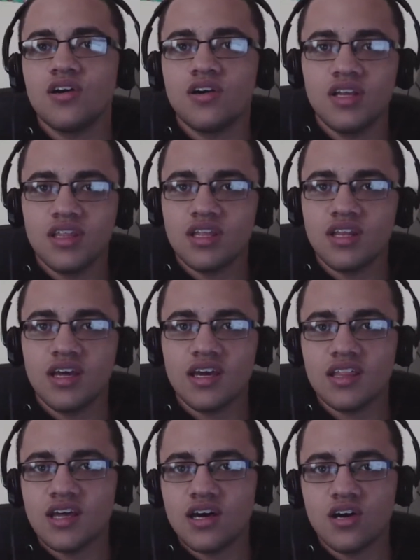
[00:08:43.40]
or anything
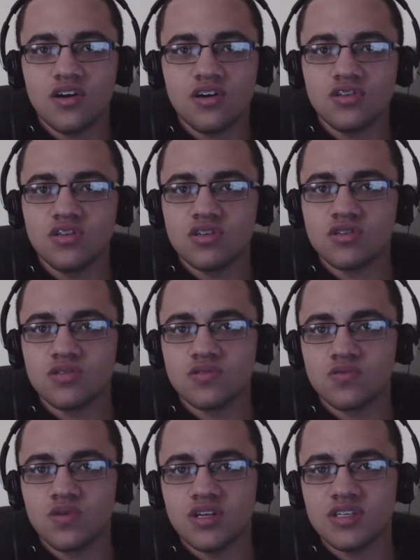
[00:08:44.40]
like that or
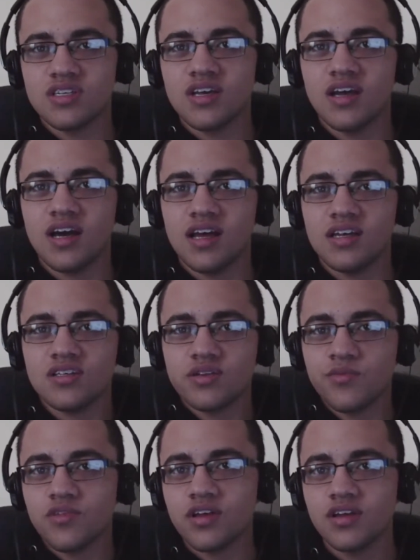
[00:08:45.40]
just want to say hi or
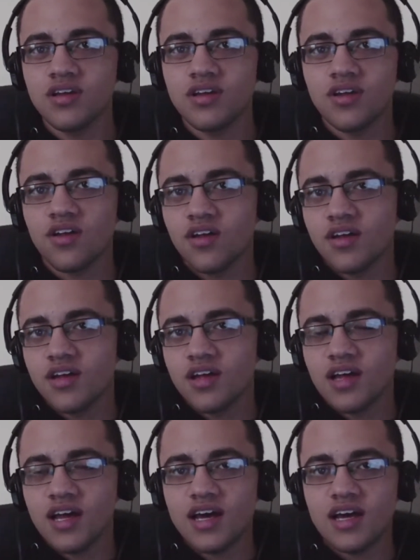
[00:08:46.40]
something.
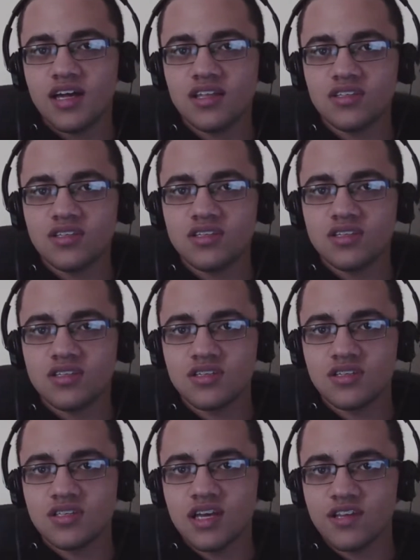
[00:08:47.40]
And
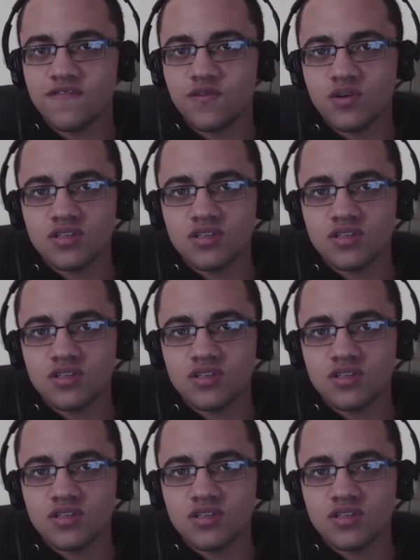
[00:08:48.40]
thanks for